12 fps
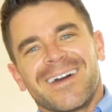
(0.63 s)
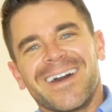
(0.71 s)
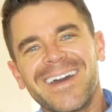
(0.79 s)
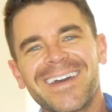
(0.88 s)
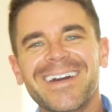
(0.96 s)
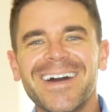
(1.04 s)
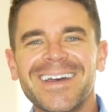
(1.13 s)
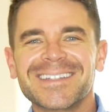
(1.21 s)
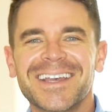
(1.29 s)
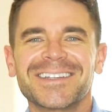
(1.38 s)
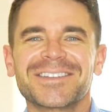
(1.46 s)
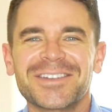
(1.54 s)
Hey guys,
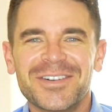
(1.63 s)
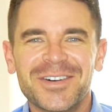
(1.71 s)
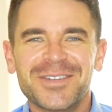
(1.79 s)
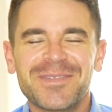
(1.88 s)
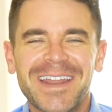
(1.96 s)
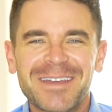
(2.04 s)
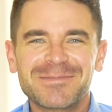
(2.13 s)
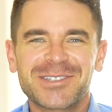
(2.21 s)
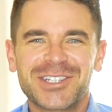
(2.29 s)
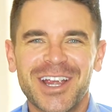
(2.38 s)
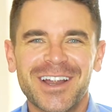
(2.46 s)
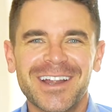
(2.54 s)
how's it going? My name's
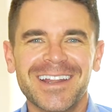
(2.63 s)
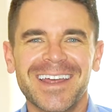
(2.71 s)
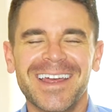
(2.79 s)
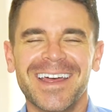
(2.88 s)
Jared.